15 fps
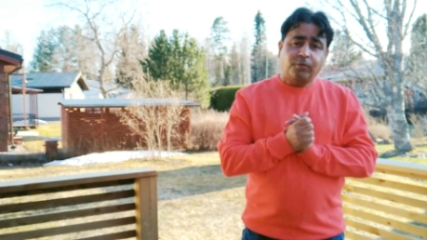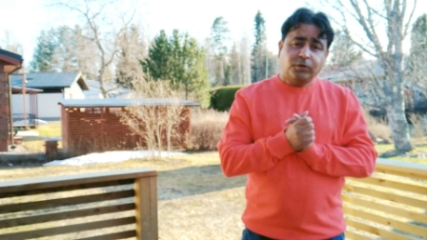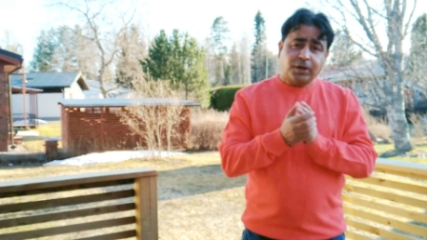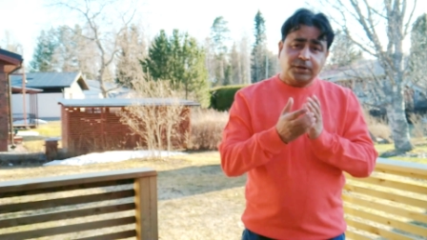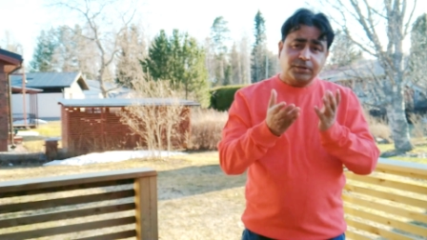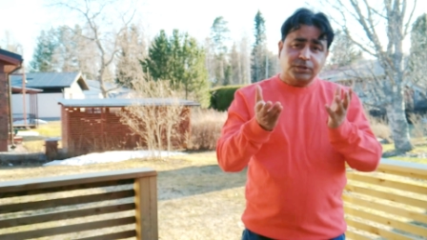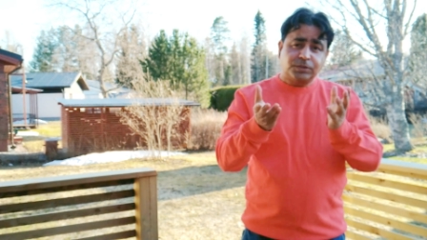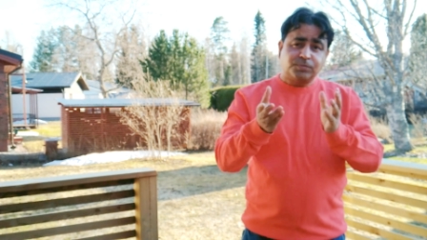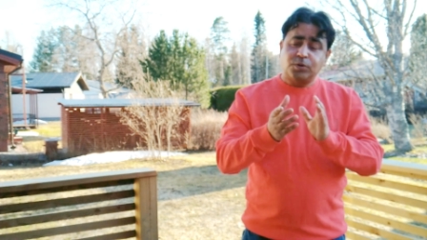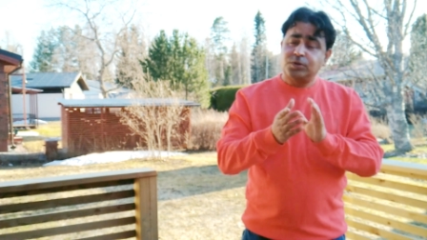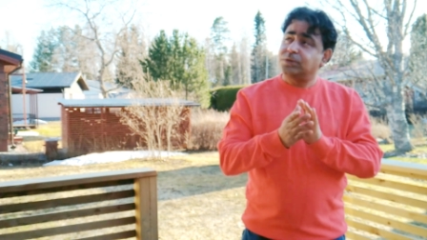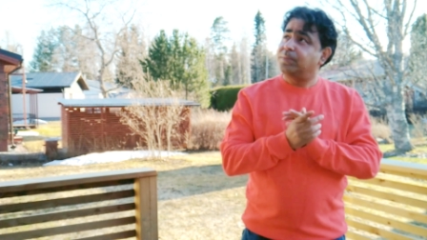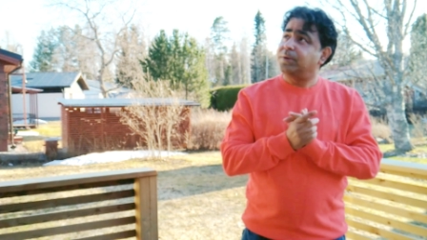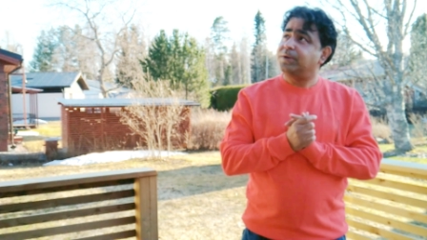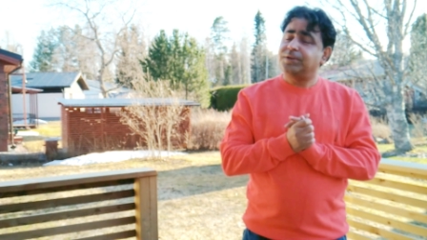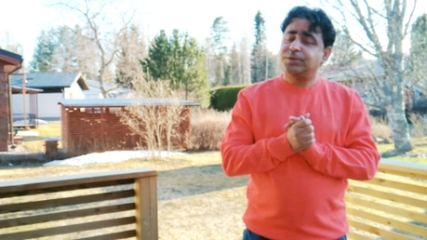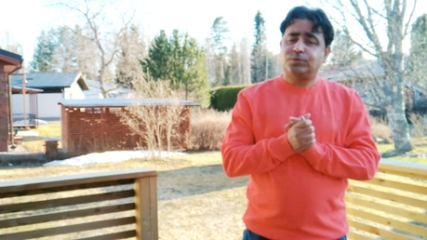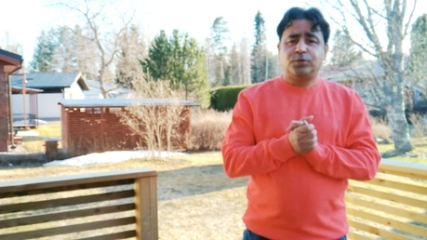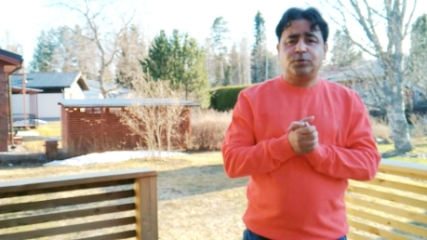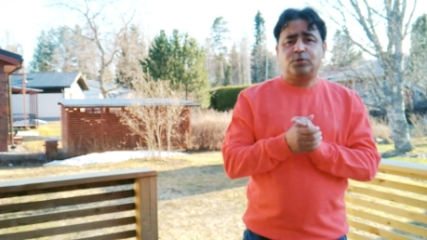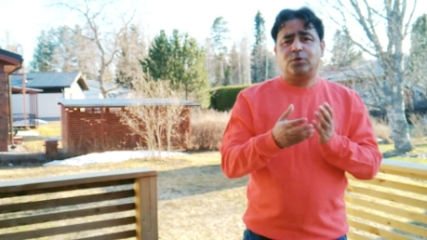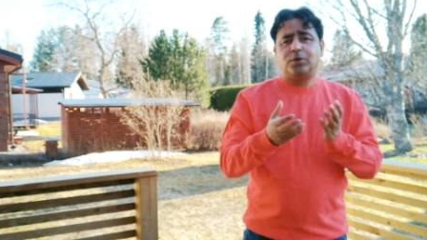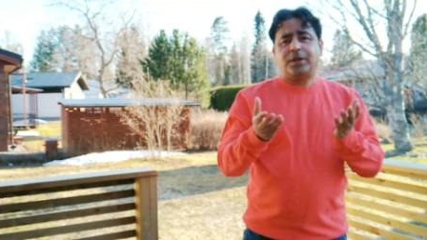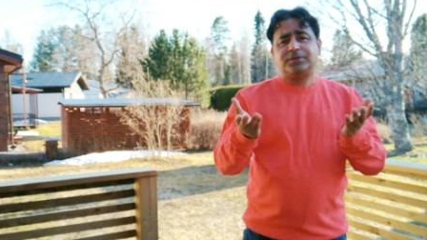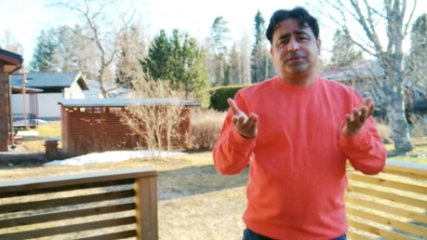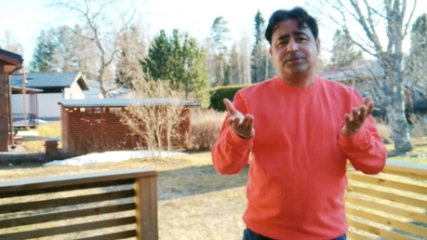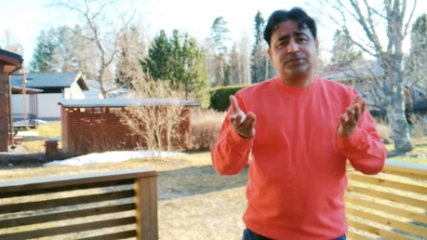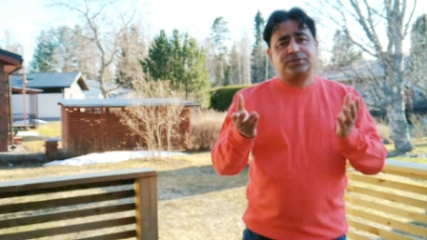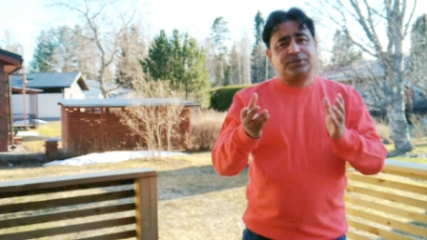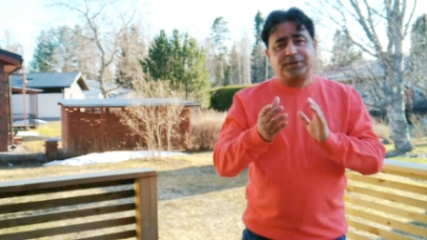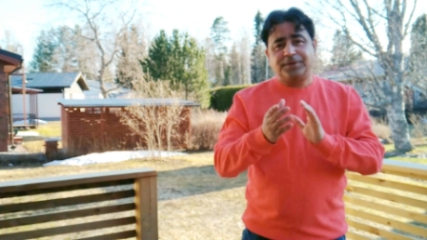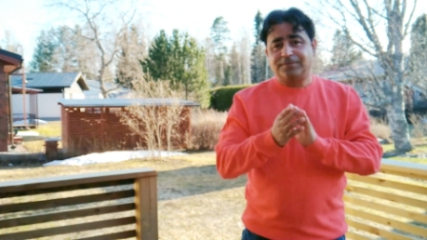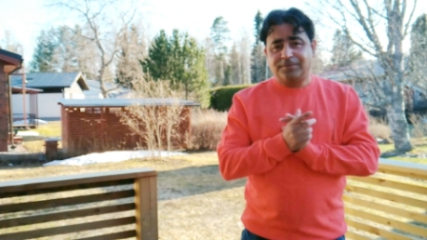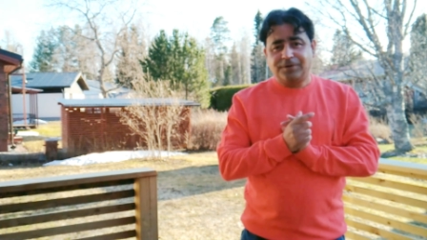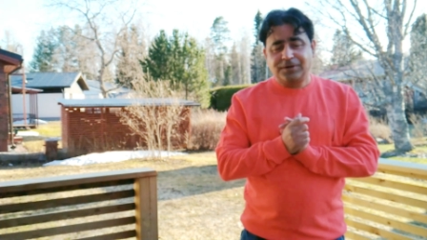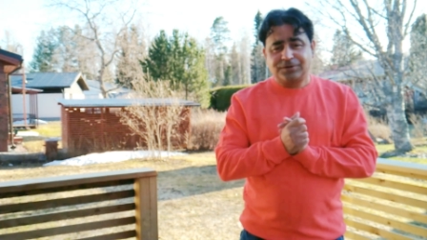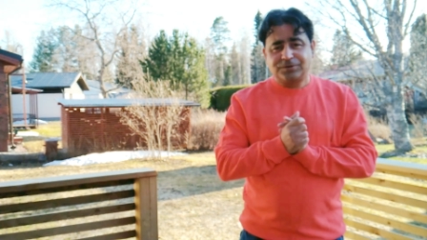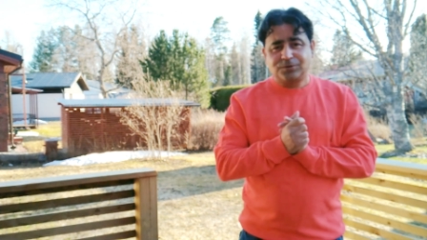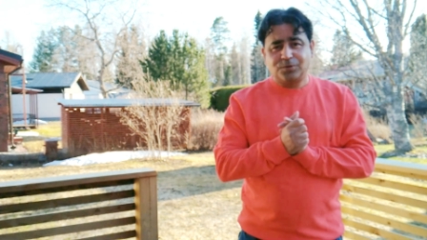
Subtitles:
And what are the responsibilities? So you know, like, this is the teamwork.